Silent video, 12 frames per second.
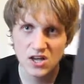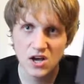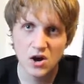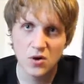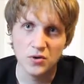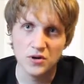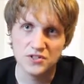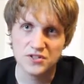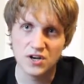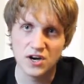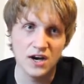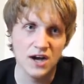which
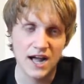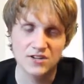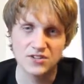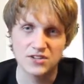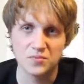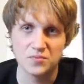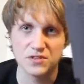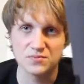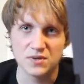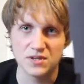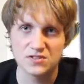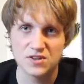actually completes my
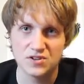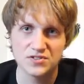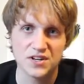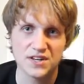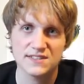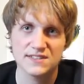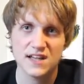Star Trek set